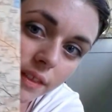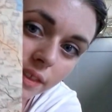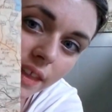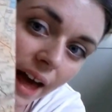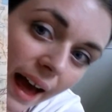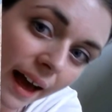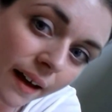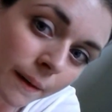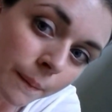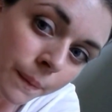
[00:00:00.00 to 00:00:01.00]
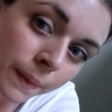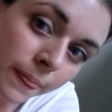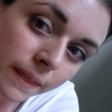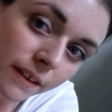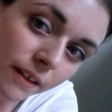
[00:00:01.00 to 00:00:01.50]
there.
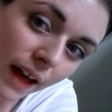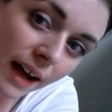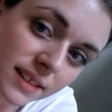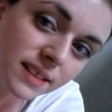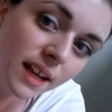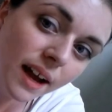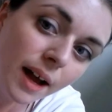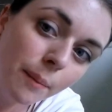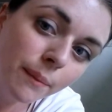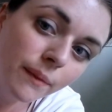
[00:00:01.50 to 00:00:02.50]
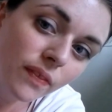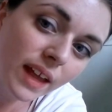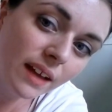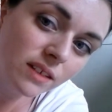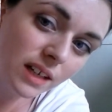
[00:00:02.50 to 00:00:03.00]
So that's
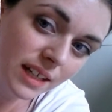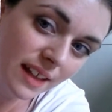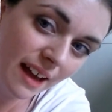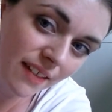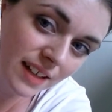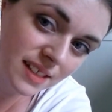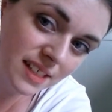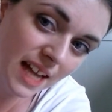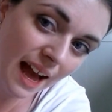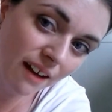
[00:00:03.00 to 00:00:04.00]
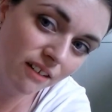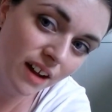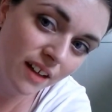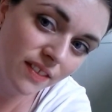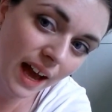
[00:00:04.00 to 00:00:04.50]
Ilkley there, that's the town
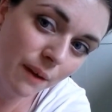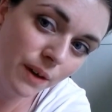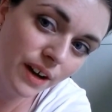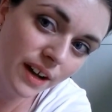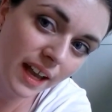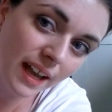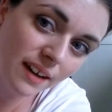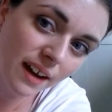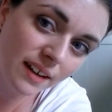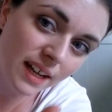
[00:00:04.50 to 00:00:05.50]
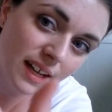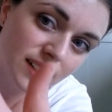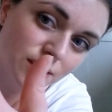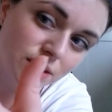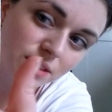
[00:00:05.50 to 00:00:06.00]
that I work in, and
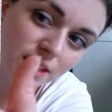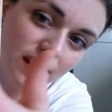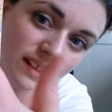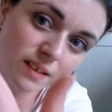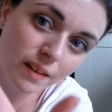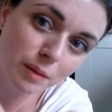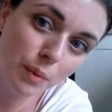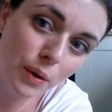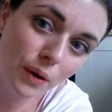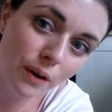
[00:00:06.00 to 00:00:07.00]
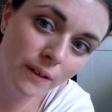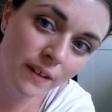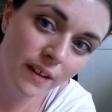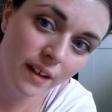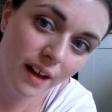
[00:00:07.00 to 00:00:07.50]
here's all the Ilkley Moor
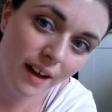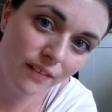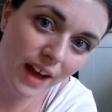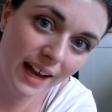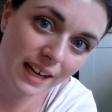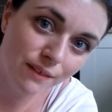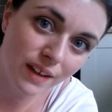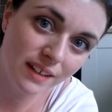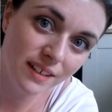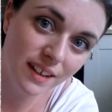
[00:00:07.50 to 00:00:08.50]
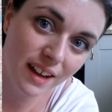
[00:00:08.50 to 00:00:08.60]
that I live in